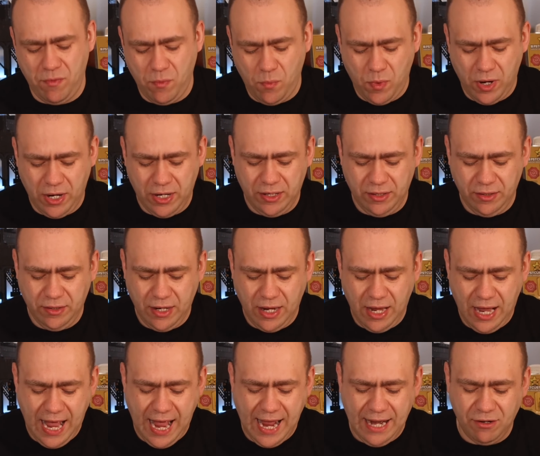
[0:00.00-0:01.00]
from one
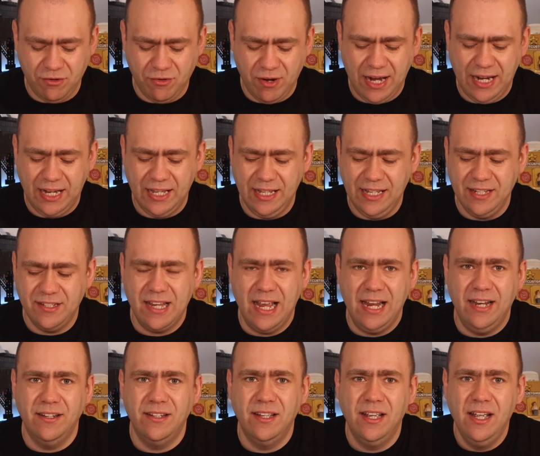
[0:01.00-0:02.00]
hand crank at this
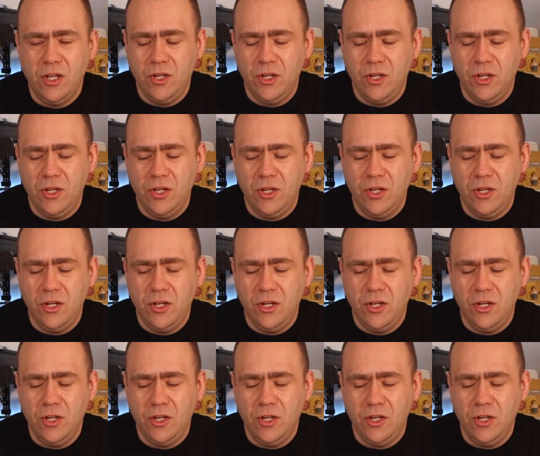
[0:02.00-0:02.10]
end.